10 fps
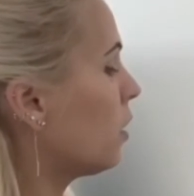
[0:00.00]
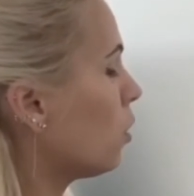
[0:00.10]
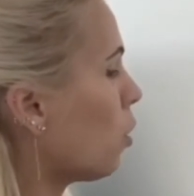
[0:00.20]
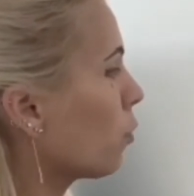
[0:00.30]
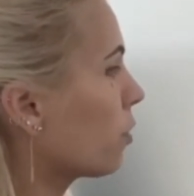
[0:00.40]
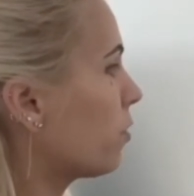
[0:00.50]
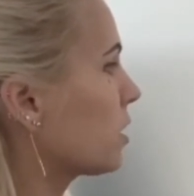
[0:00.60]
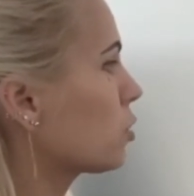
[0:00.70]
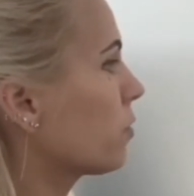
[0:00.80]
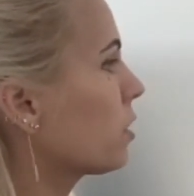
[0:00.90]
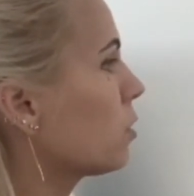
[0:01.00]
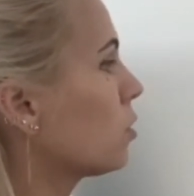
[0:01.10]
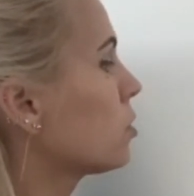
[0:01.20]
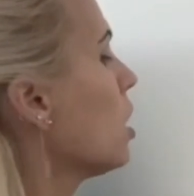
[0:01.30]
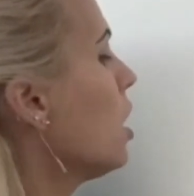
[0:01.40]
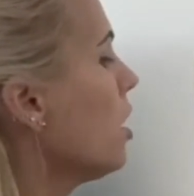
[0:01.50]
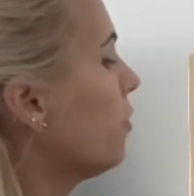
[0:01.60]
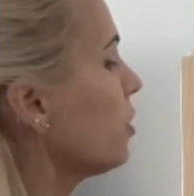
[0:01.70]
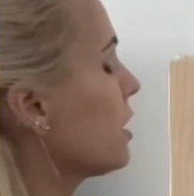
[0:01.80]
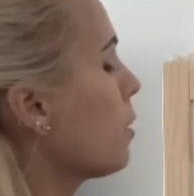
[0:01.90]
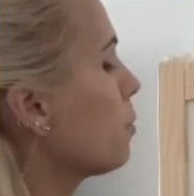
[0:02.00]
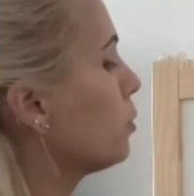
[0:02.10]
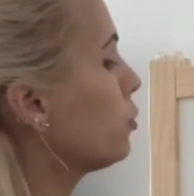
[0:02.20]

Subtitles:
all the rest of the notes. For example,